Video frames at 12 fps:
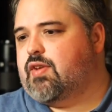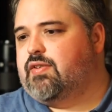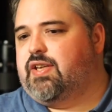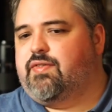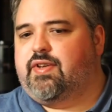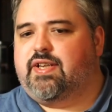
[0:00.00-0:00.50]

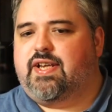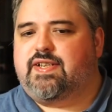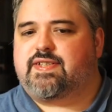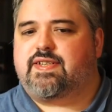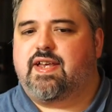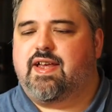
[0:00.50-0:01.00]
Leaving a
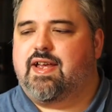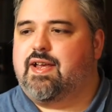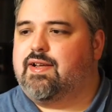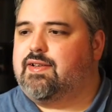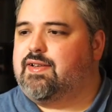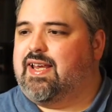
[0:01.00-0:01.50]
nice,
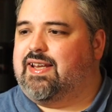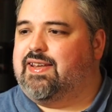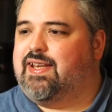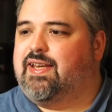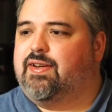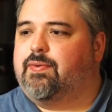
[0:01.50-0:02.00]
like,
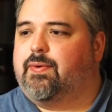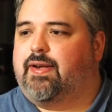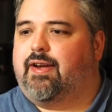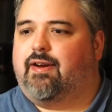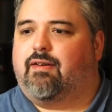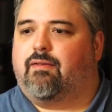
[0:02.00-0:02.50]

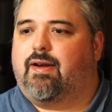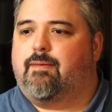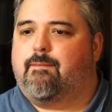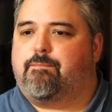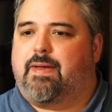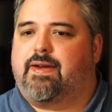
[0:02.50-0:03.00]
lingering
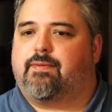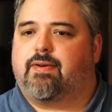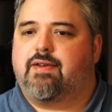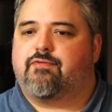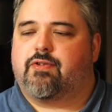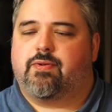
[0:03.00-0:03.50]
pink
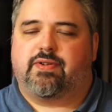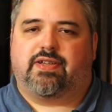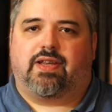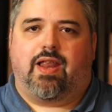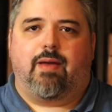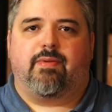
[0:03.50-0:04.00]
grapefruit
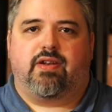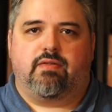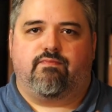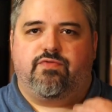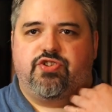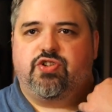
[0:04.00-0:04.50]
and lemon
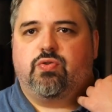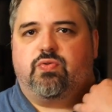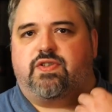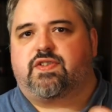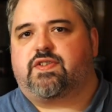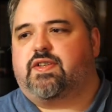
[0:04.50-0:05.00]

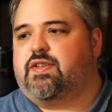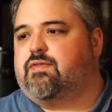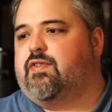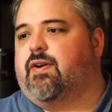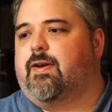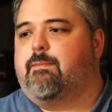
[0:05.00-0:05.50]
juice in the
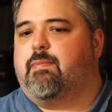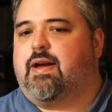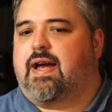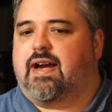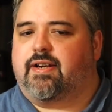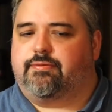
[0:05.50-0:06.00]
very
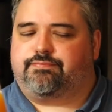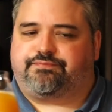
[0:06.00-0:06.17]
back.